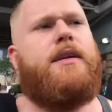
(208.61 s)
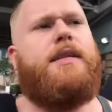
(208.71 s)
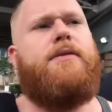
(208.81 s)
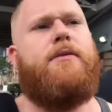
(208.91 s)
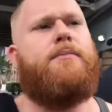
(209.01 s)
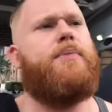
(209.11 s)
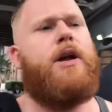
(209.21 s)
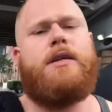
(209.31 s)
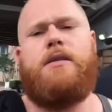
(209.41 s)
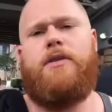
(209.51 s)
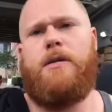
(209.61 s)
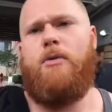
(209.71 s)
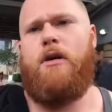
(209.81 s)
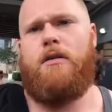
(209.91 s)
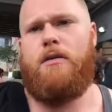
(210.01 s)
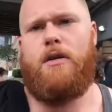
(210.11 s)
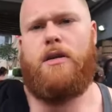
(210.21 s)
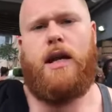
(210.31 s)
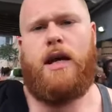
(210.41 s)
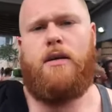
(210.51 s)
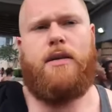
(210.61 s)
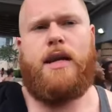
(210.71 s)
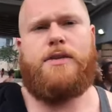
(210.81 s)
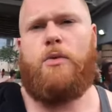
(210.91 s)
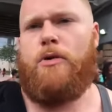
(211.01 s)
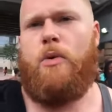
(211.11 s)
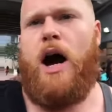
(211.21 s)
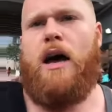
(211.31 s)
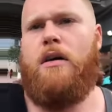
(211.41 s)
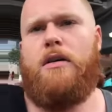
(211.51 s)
is even productive anymore. Like I don't think it's worthwhile.